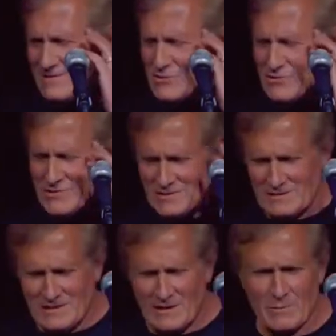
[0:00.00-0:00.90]
This is
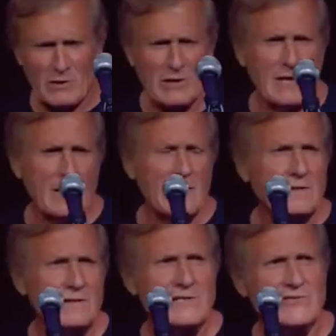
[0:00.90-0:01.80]
terrible.
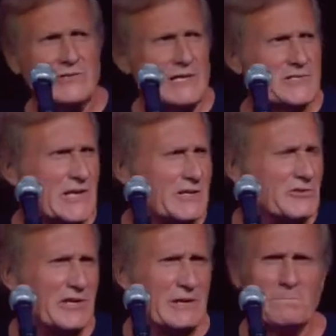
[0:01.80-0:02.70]
They
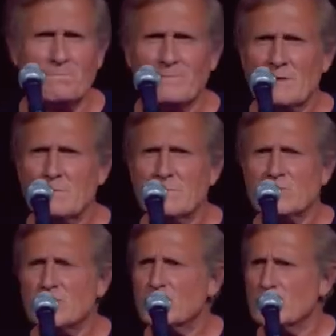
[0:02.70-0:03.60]
said to him,
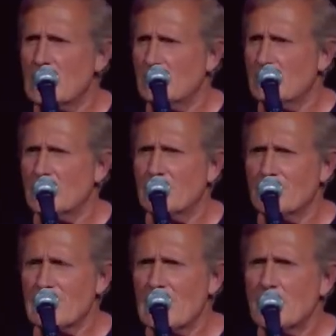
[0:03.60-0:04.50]
Mr. Trump,
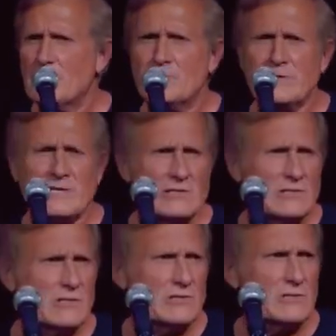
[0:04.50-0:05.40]

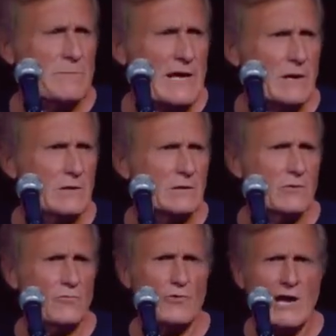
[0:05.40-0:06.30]
please spell
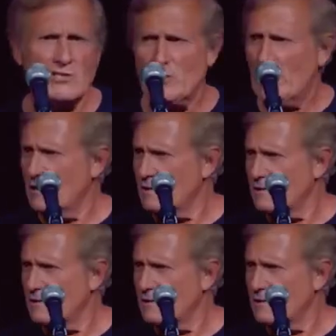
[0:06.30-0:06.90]
Russia.